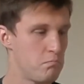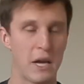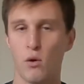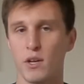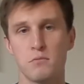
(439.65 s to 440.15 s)

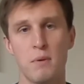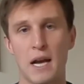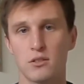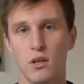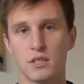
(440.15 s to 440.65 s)
Bitcoin's
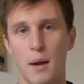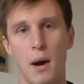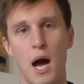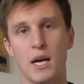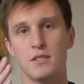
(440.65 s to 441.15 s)
back to all-time
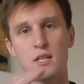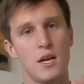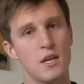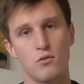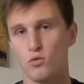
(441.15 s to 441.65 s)
highs.
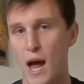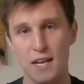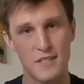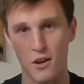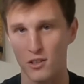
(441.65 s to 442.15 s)

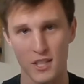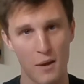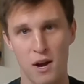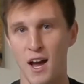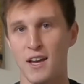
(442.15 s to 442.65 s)
RIOT's at
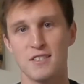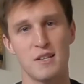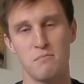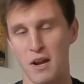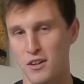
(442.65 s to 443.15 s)
all-time
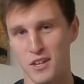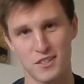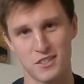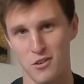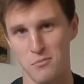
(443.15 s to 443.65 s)
highs.
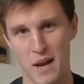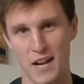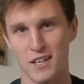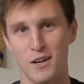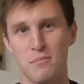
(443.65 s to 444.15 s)
Marathon's going
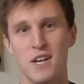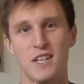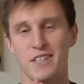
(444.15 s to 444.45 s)
back up.